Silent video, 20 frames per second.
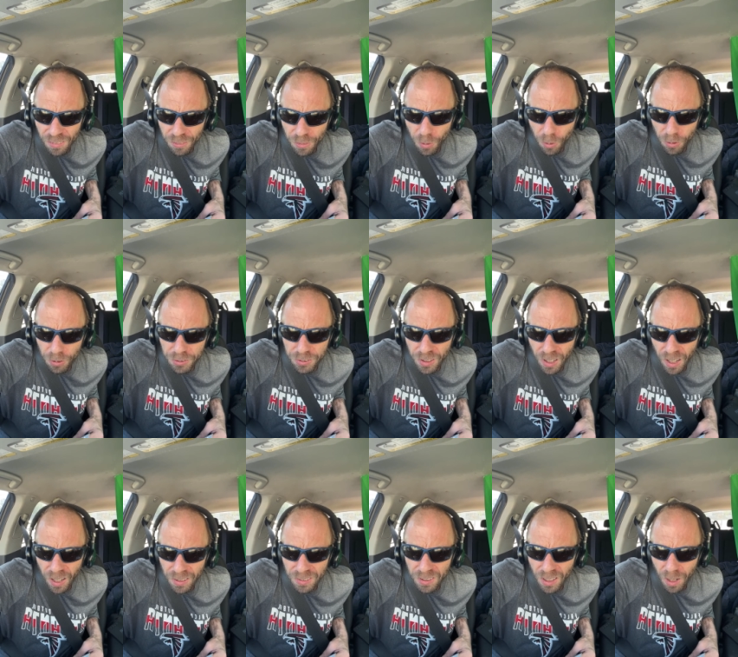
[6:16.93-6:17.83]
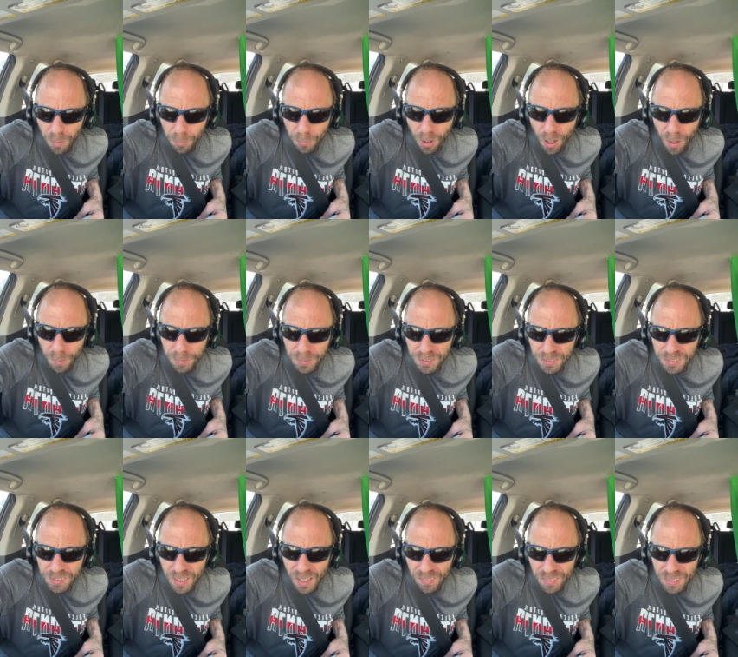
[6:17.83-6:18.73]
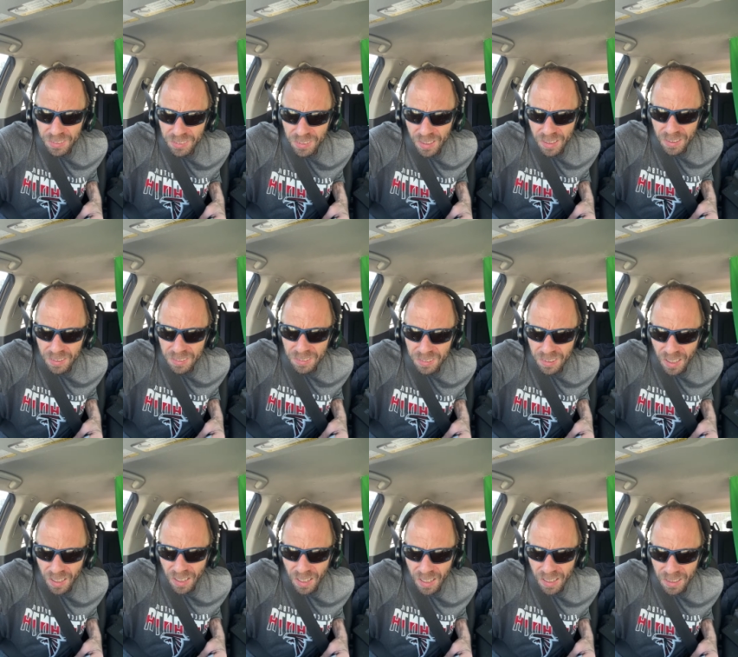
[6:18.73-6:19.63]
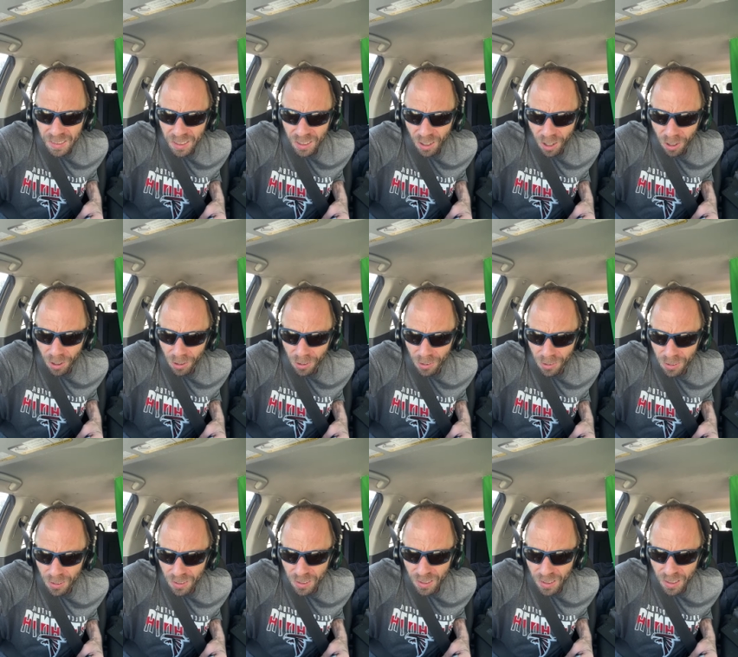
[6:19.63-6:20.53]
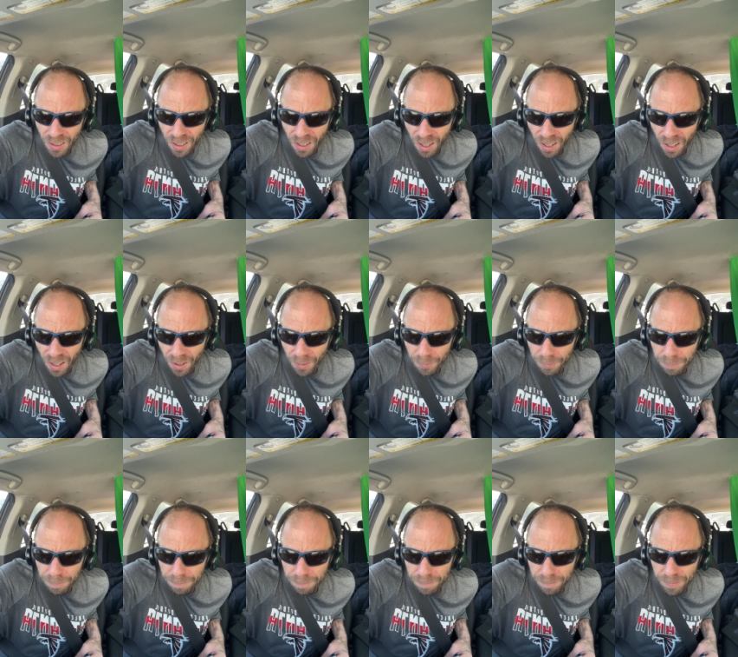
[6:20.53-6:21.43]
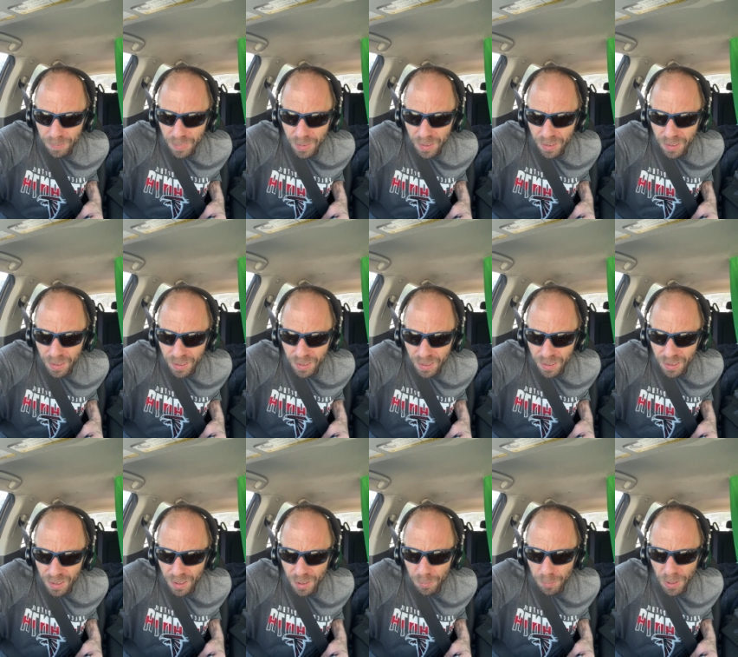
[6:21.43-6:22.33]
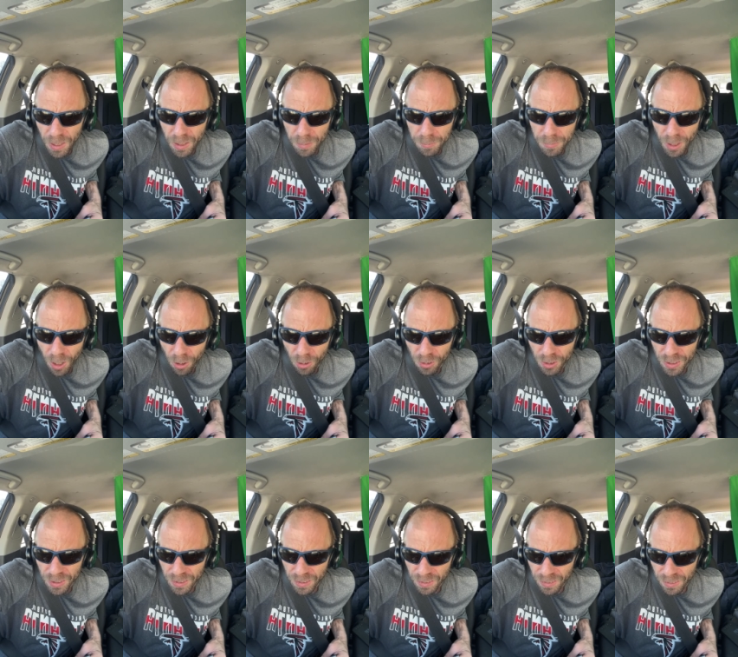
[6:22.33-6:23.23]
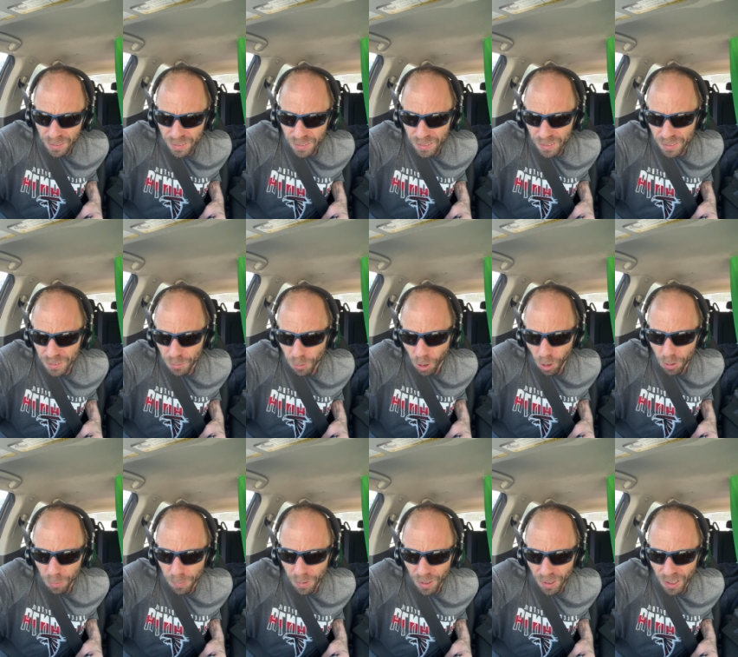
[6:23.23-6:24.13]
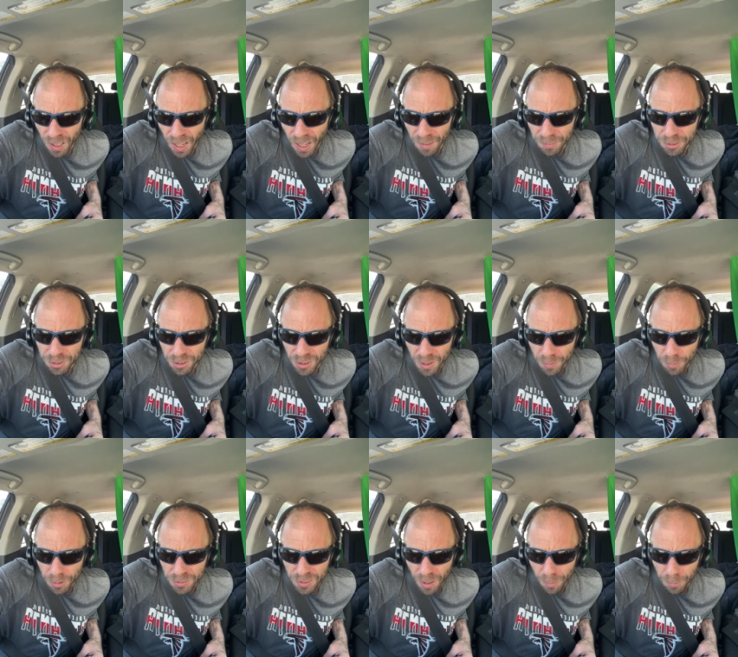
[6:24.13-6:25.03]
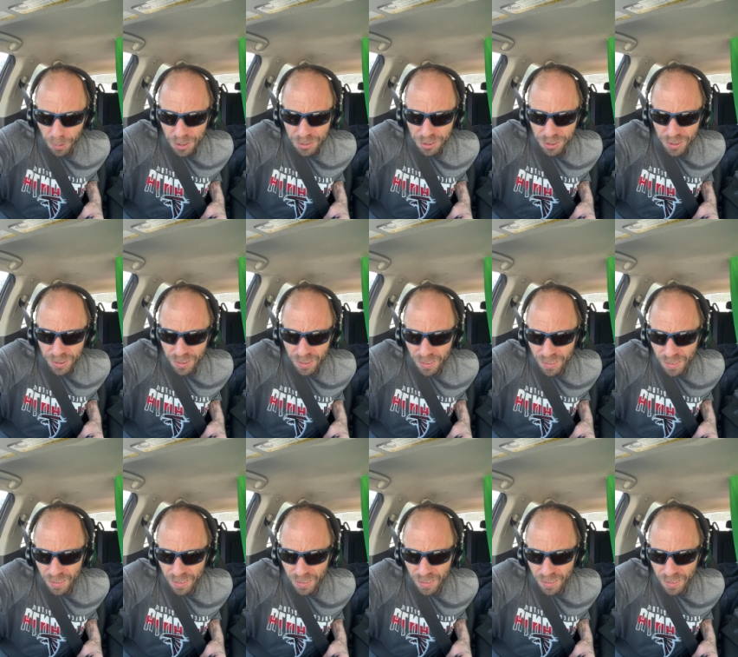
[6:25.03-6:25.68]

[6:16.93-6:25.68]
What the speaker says: Of course, Dub Wubs in Seven Cities said hey to y'all. Bigum Doley, welcome to the live stream. What's up, Richard?